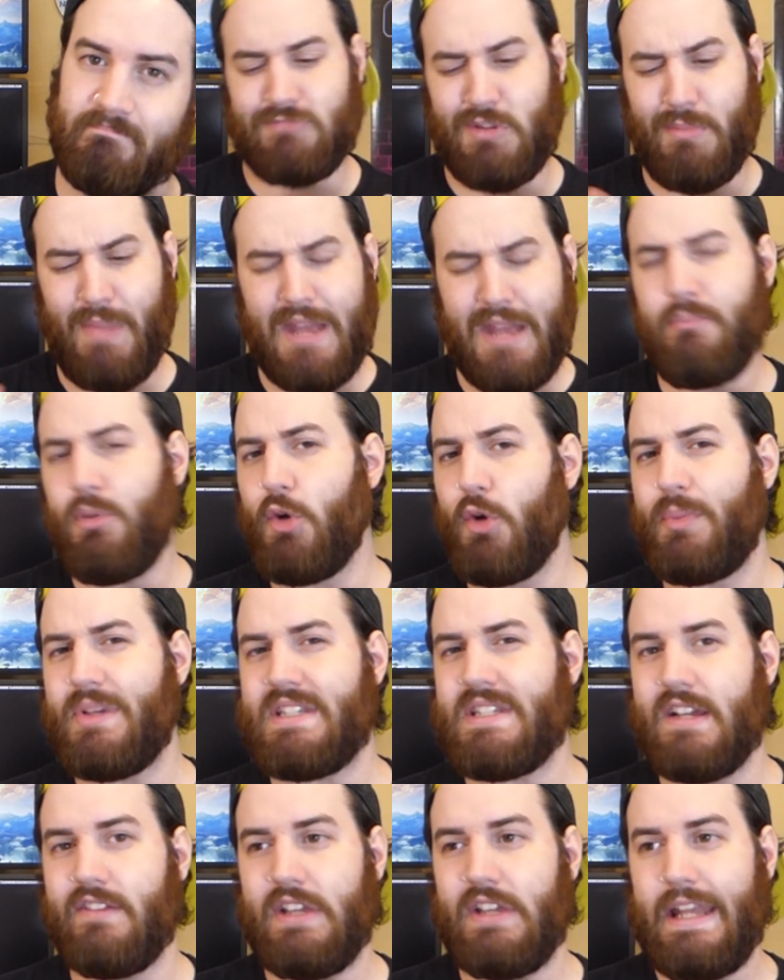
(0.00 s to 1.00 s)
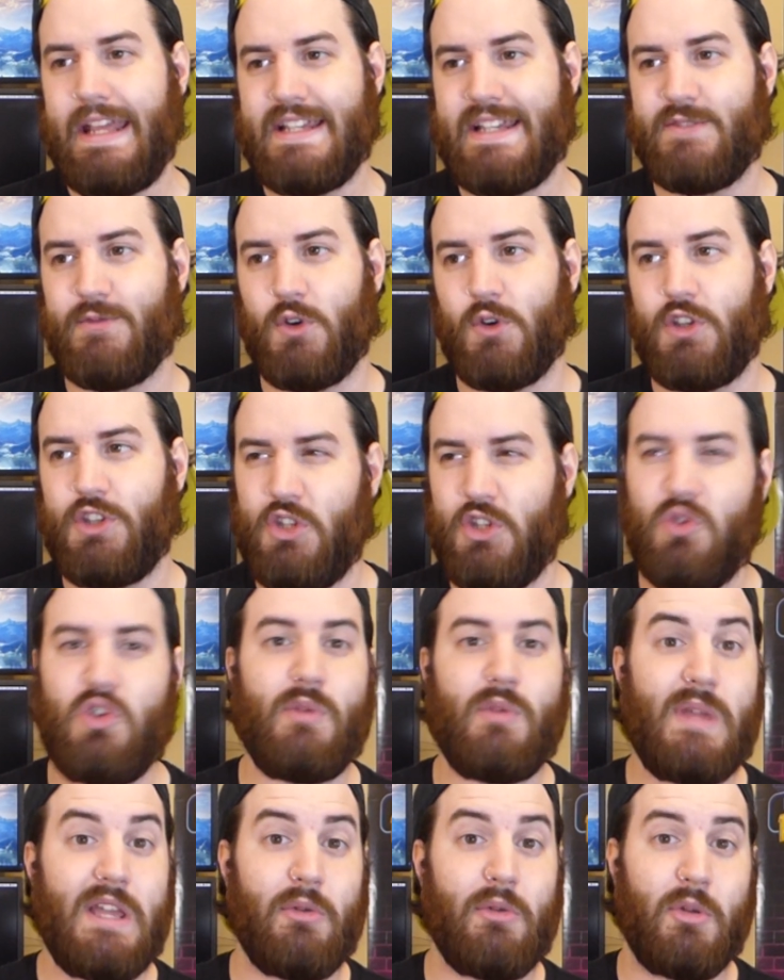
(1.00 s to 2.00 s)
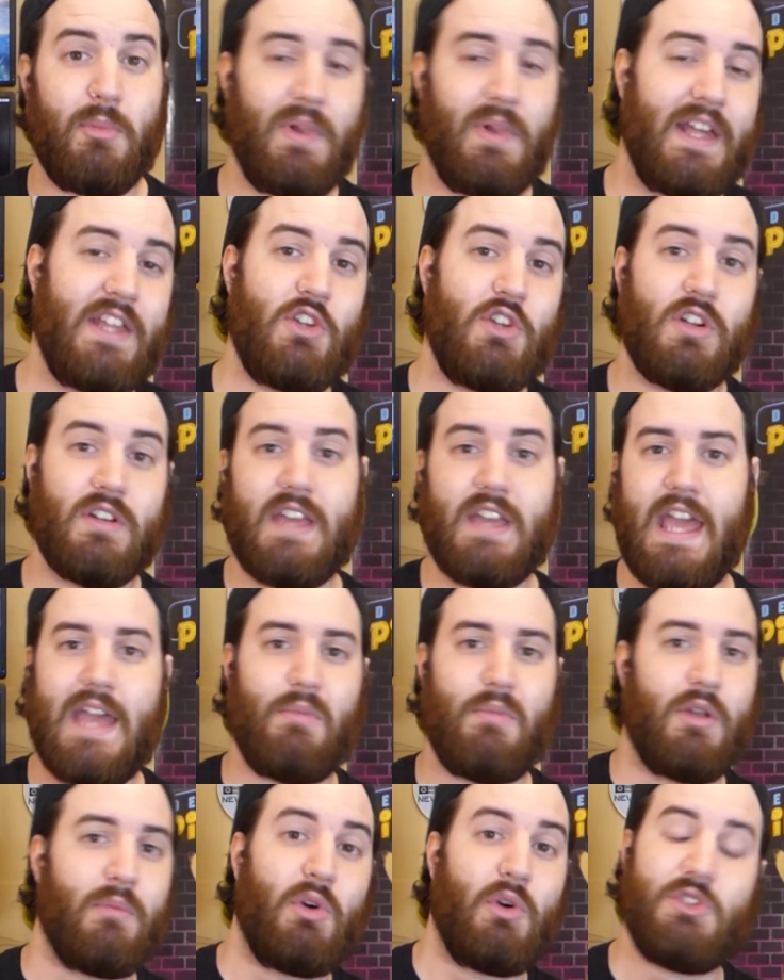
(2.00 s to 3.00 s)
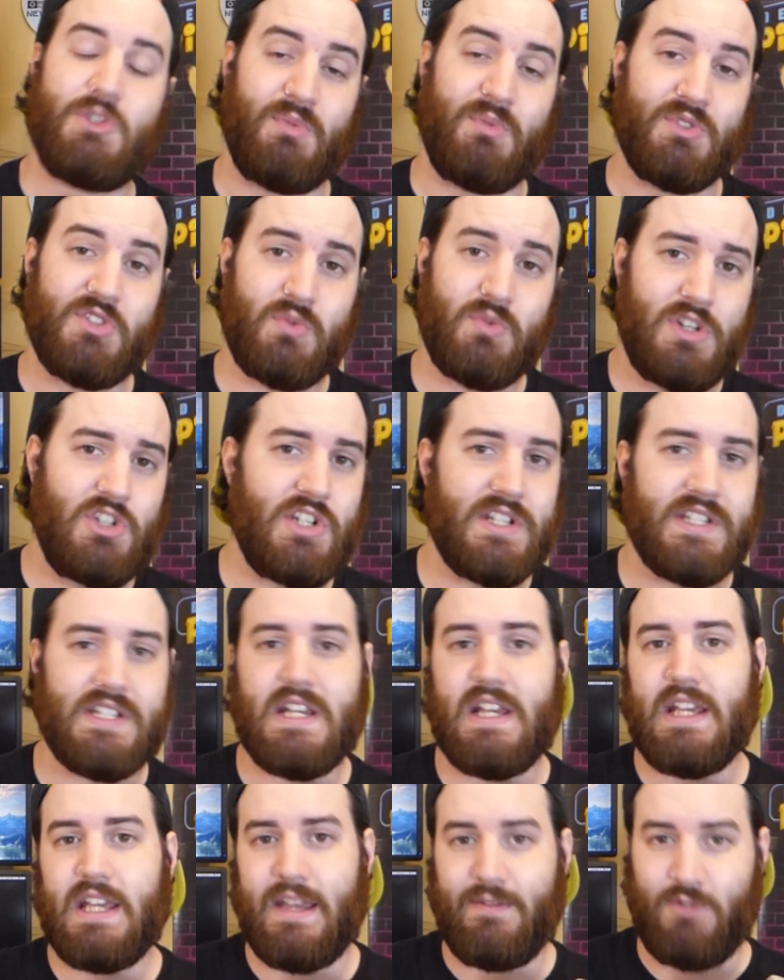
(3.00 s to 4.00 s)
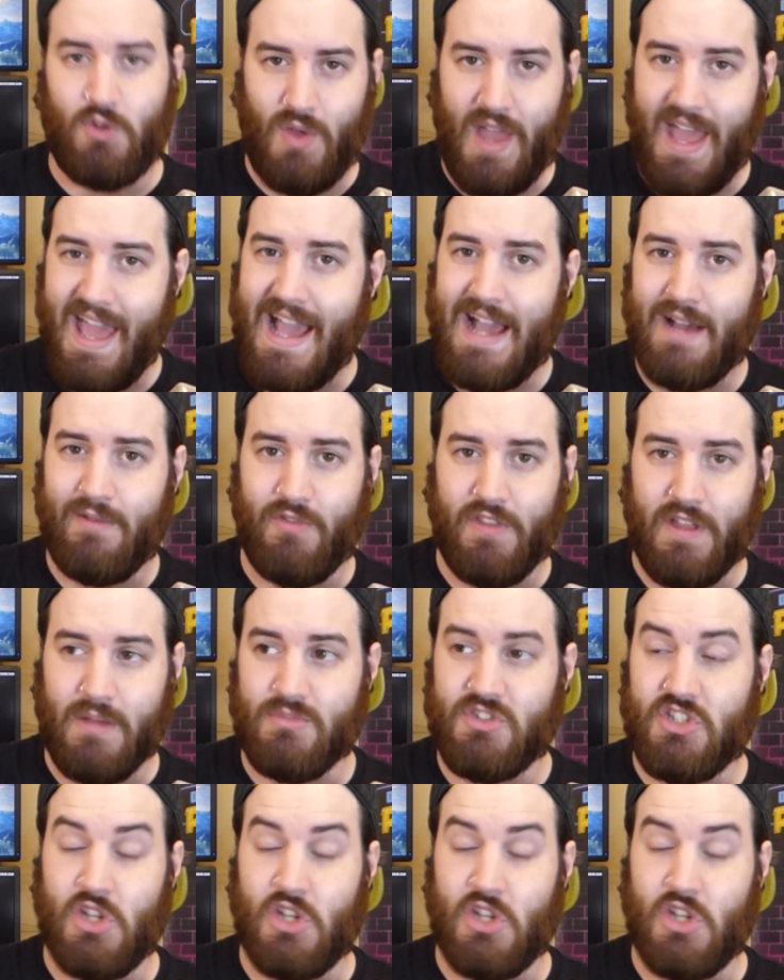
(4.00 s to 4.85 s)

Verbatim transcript: The main purpose of it is for you to be able to play your game on multiple Switches if you have them.